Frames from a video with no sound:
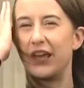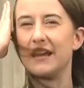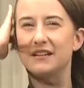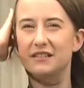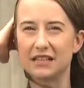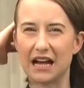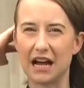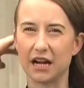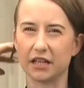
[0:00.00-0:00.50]

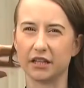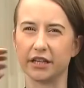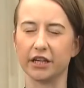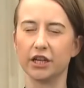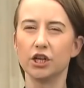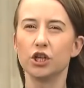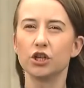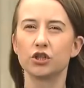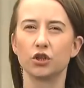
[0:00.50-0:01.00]
Exactly.
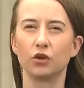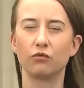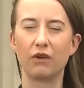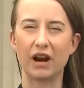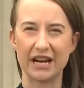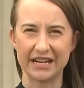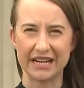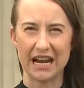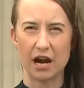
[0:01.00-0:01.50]
So
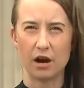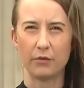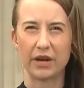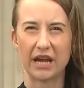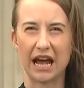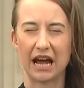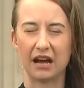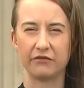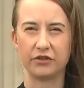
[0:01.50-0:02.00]
right now we
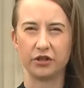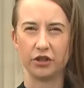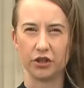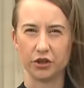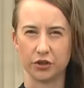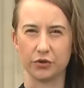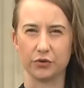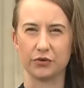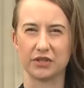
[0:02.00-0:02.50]
have the
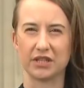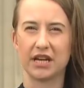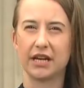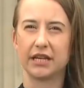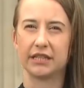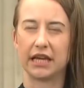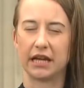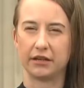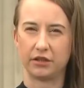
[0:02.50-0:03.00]
news
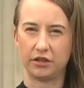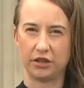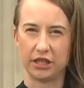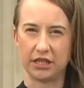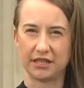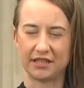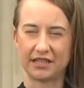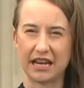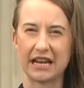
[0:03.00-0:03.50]
that
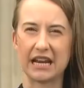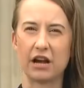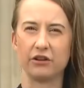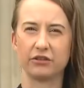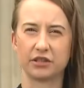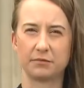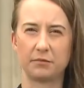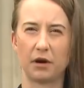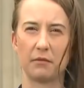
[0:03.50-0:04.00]
the state
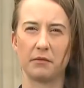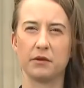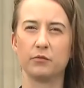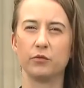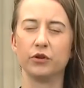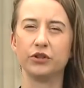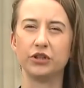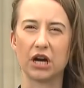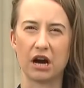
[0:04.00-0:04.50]
health department
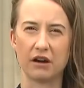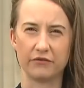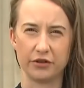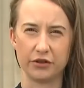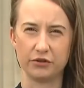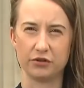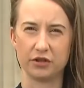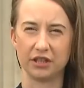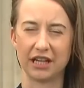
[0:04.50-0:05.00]
will not
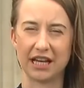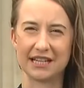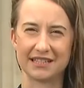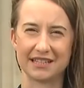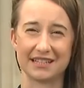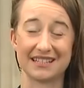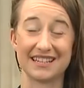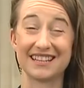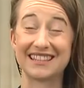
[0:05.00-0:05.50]
renew the
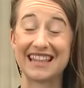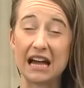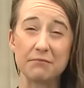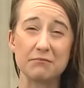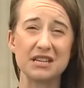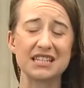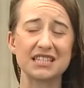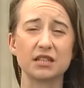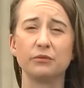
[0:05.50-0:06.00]
license. That
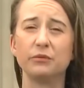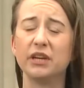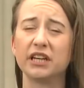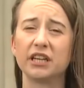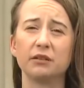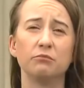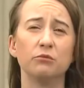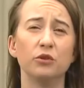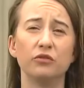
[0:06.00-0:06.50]
means that we
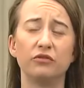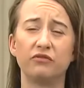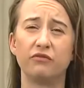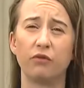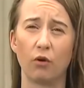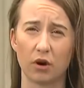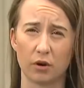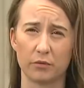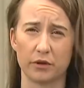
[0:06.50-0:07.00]
can move
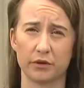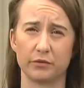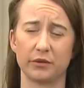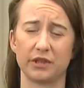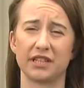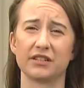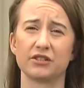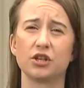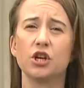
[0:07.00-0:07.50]
forward
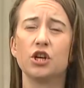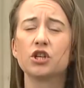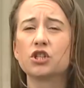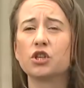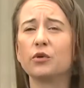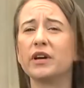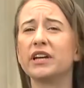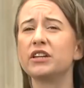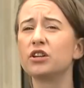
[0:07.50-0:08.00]
with this.
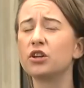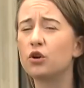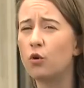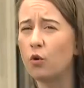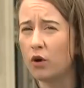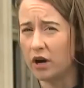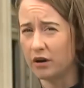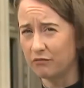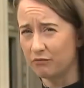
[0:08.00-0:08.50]
So in the
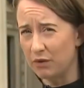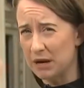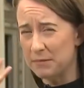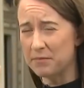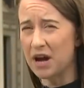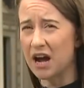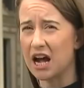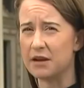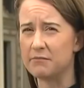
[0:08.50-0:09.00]
court right
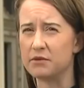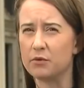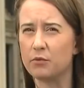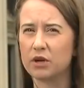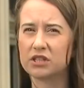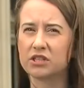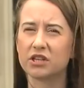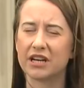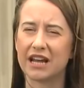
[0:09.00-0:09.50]
behind me,
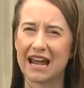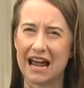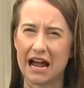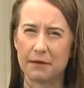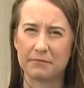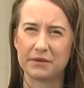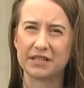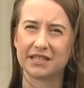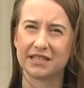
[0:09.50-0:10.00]
what's going to
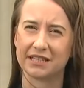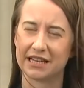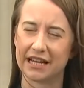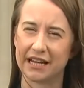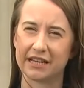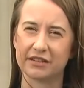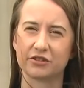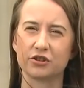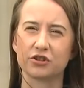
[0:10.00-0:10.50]
happen
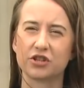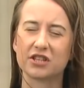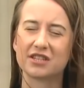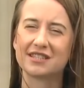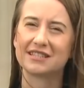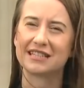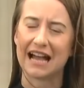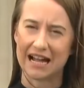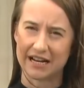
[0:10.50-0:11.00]
today is there's a
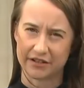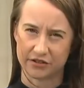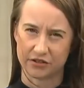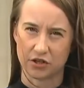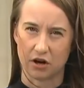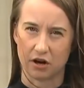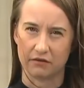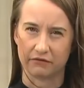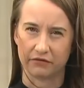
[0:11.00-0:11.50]
status
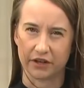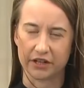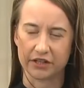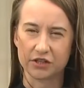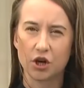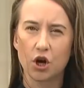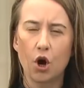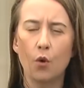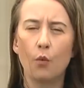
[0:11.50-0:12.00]

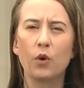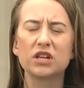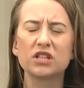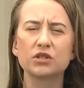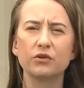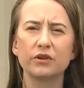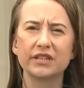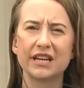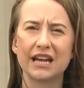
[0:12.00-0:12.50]
conference. What's
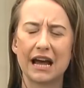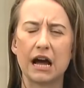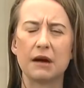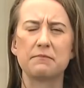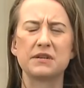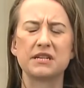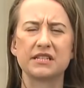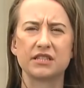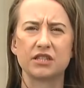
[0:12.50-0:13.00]
going to
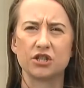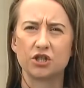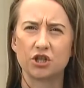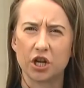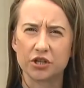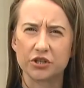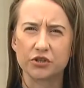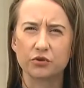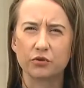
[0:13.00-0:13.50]
happen is the
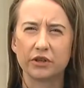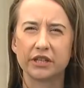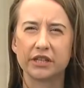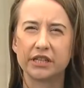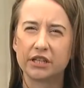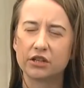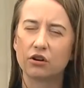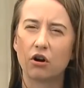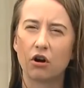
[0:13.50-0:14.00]
judge is going to
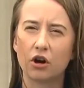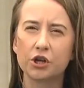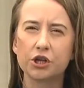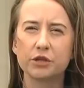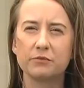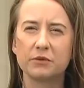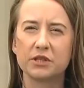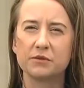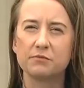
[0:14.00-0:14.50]
hear
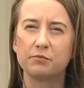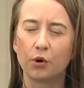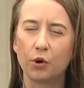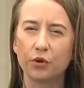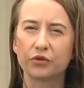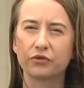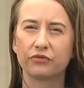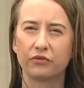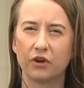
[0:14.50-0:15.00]
arguments
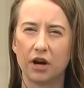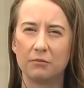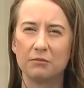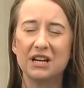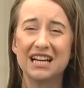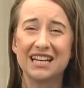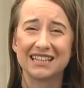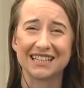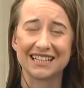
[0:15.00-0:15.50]
both from
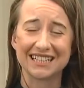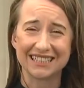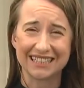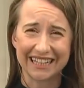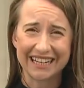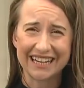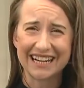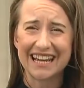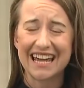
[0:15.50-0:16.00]
the
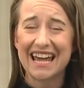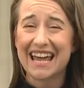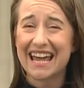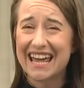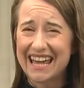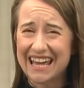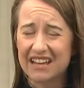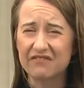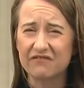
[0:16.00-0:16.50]
clinic
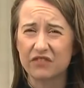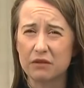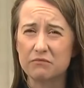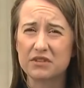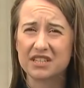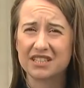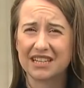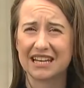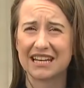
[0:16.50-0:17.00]
and from
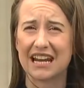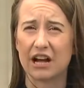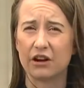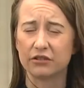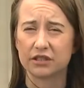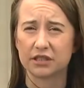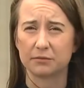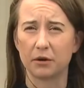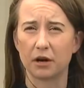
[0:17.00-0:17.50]
the state
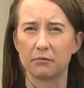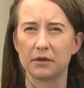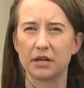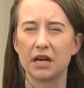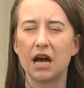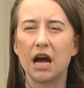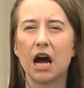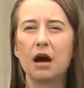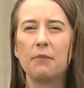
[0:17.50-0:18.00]
health
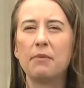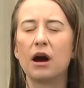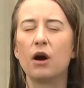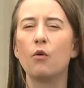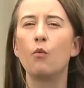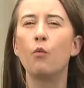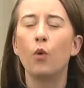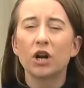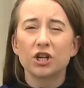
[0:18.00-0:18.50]
department
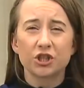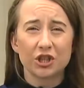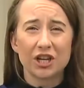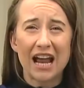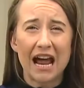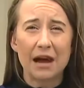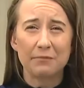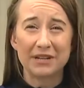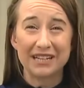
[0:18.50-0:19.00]
about what should
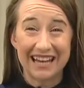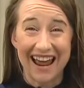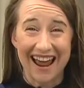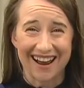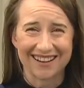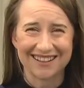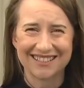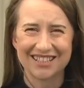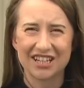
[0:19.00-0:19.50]
happen
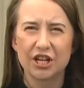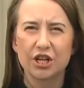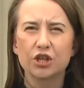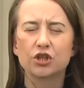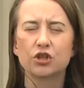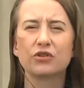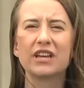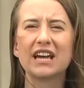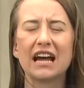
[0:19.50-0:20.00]
next.
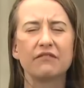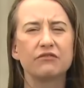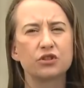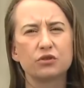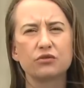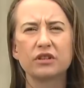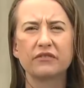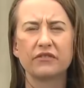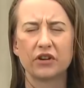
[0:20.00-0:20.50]
So they have
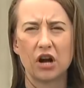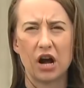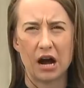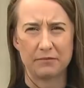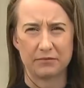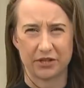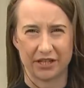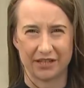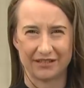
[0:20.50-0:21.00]
two different
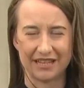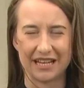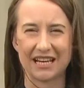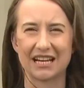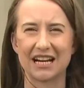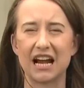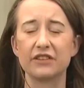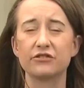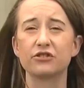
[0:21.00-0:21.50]
options. They
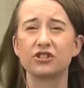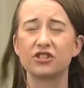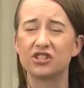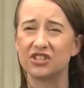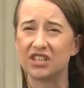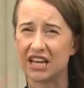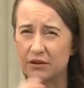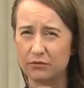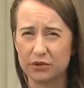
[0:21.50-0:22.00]
can either
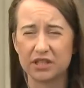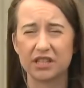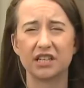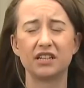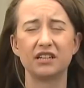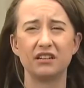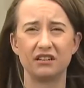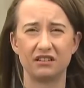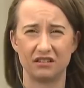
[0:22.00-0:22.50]
stay
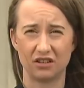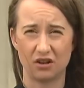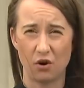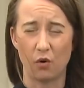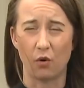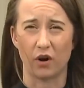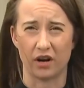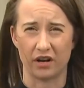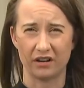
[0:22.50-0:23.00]
within the
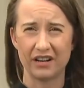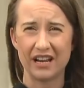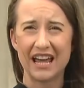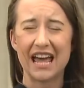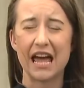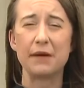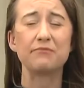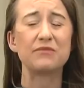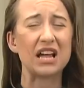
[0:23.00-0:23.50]
court,
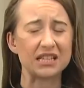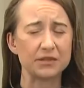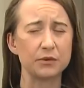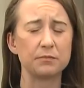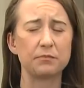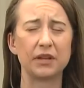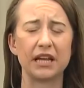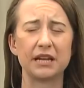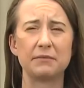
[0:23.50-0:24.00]
and that's
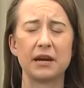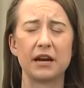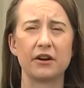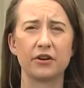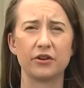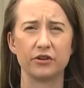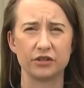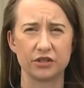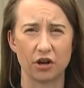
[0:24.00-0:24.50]
what Planned
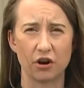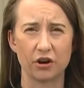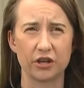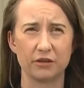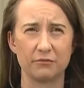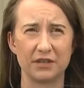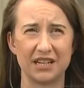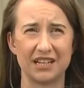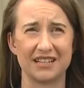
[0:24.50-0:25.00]
Parenthood's
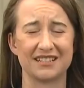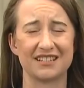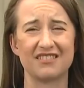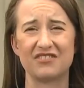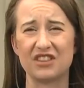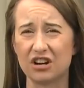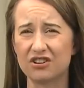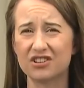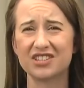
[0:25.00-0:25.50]
argument is.
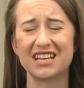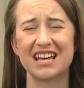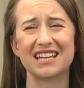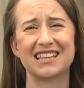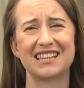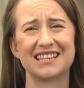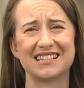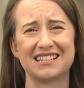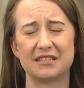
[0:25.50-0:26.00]
They're
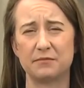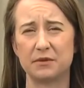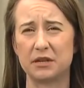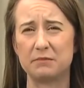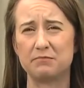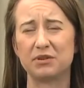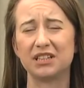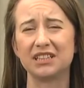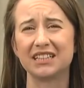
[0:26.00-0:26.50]
saying that this has been
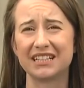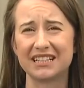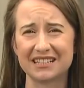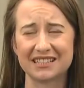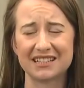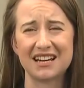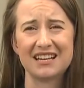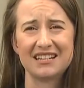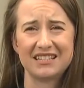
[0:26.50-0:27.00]
a
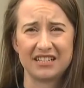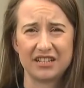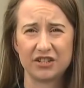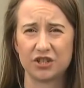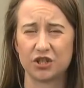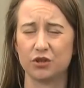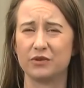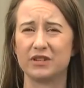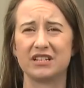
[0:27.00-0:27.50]
politicized
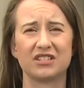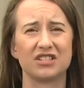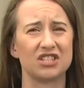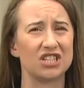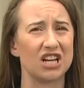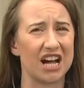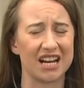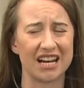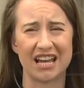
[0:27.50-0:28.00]
issue. It is
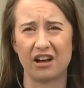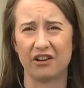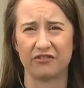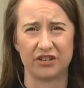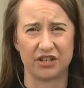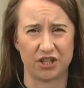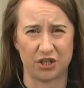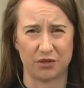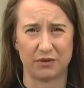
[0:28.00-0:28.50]
not a
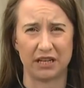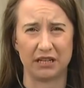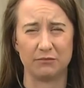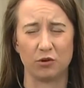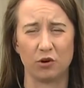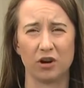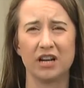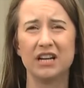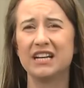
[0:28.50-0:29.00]
health issue
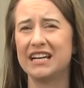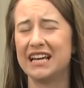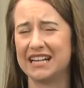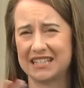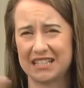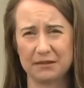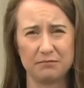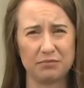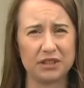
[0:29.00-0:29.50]
anymore.
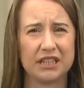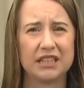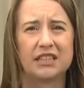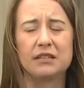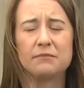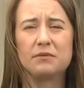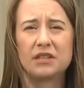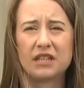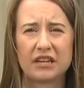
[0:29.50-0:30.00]
It's
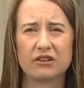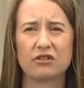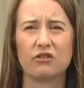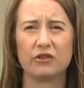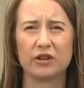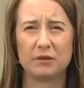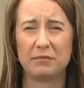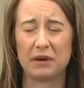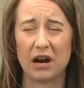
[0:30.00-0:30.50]
completely political
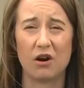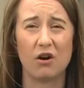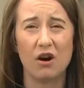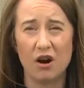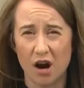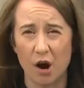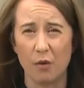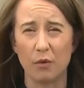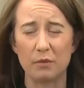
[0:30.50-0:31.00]
and about
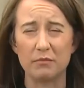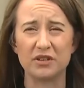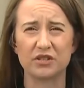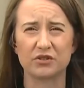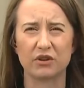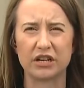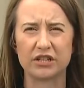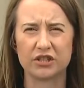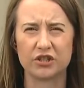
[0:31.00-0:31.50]
a
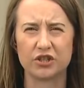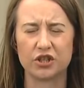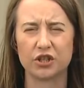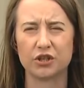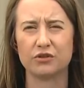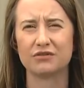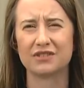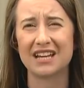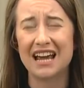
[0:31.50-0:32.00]
woman's right to
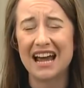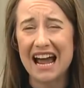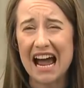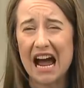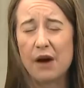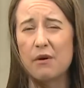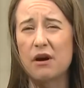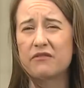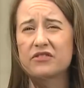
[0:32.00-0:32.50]
choose.
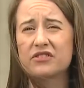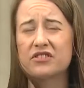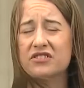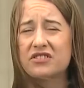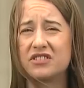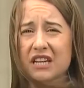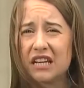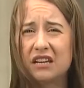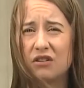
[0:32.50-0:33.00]
However, the
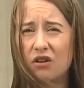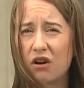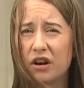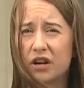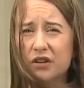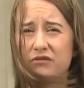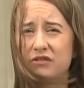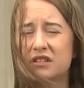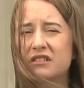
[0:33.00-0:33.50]
state
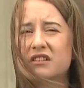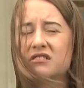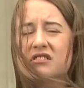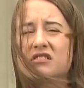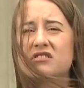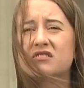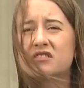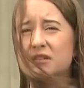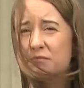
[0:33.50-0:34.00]
argues that this
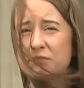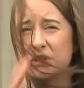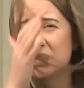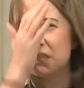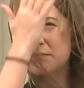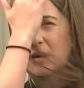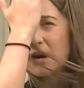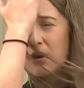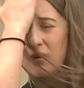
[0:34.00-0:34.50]
is
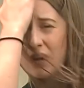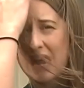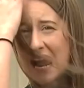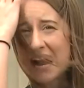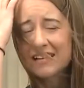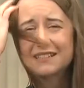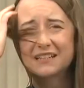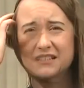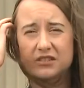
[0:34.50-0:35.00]
simply about
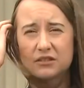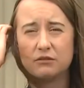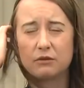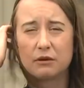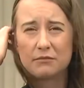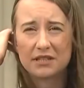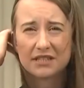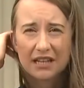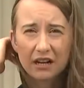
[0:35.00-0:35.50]
access to
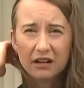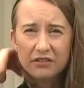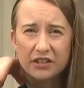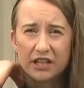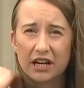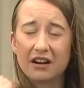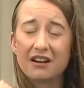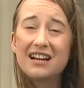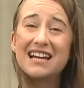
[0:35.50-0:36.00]
women's health
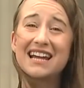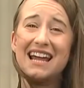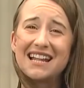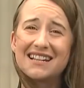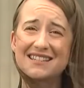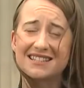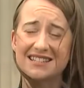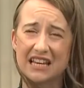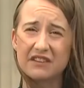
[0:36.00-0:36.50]
care
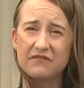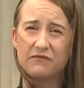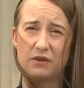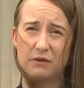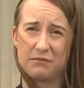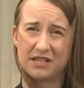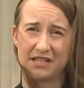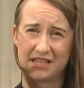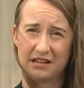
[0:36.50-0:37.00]
and safe
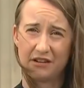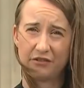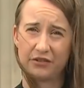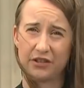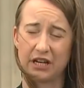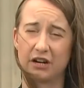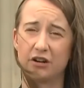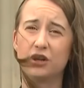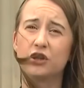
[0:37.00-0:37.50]
women's health
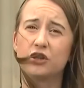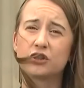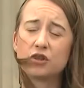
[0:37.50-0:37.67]
care.